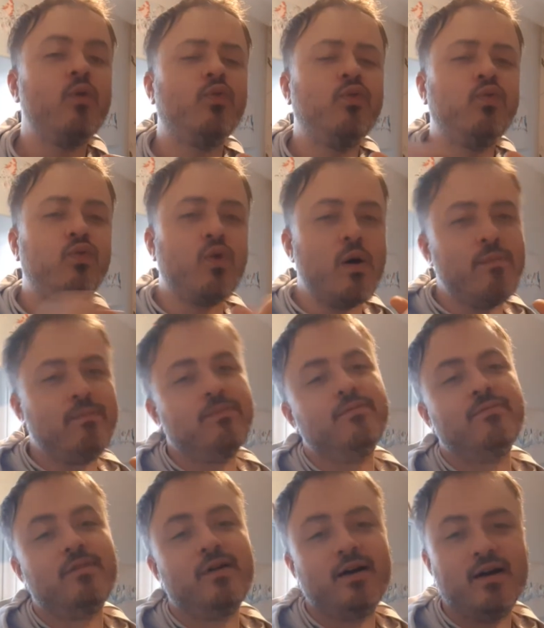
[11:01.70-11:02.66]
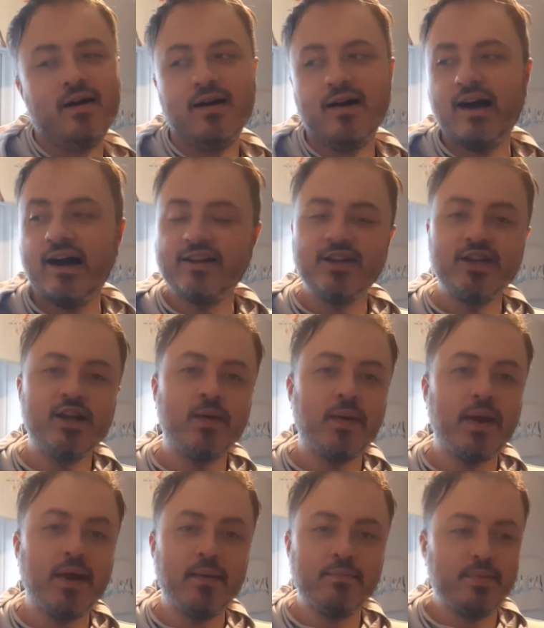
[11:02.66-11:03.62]
whoom, and, you know,
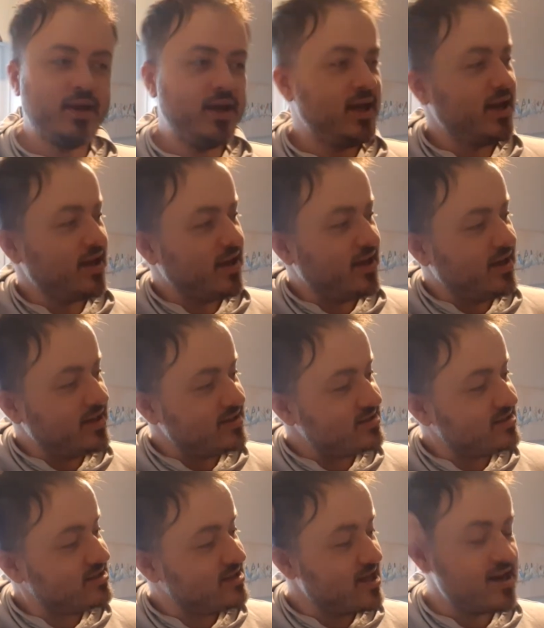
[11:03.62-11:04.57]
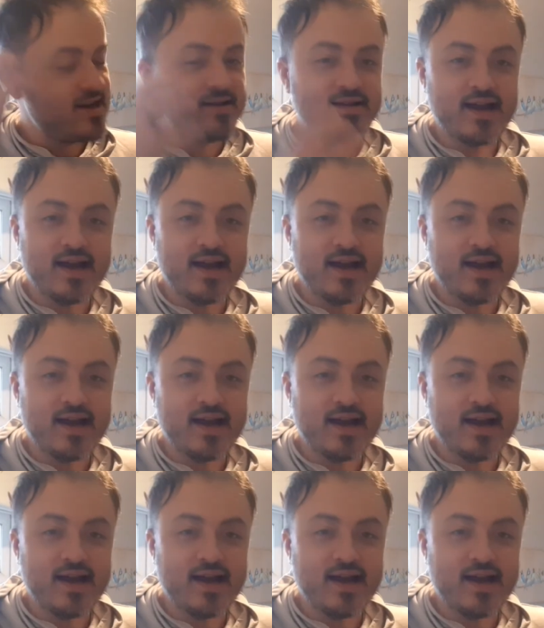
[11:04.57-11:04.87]
it's then